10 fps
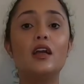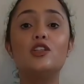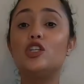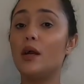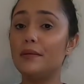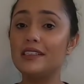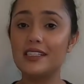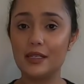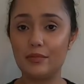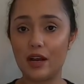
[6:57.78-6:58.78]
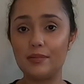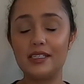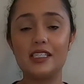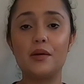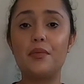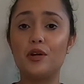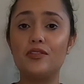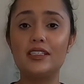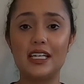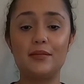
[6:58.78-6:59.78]
Dropping sleep props is a
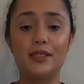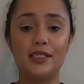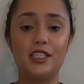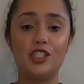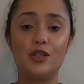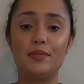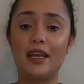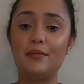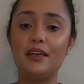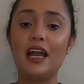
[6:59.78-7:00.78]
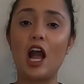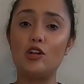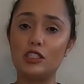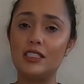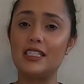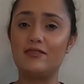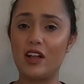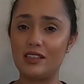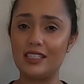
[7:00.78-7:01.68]
perfect time to teach your baby how to fall